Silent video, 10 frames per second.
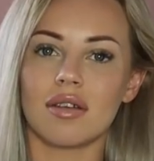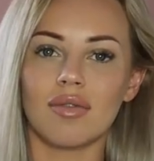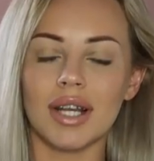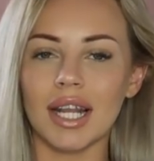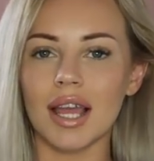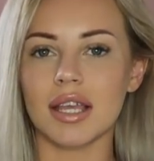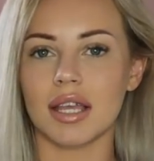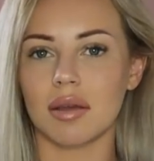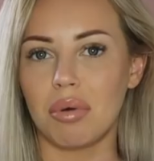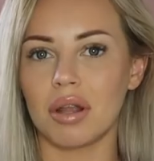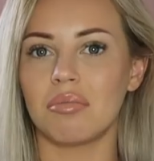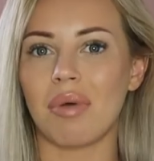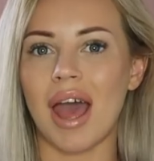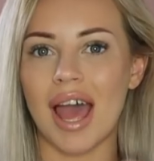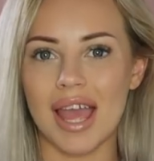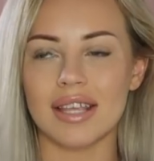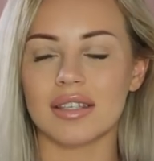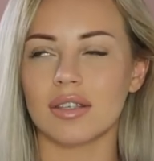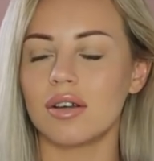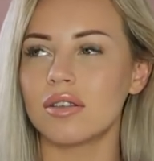I really like Pull & Bear at
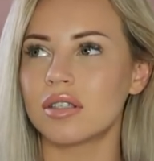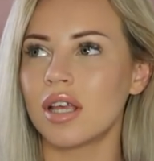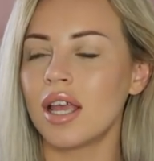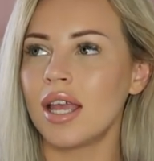ASOS.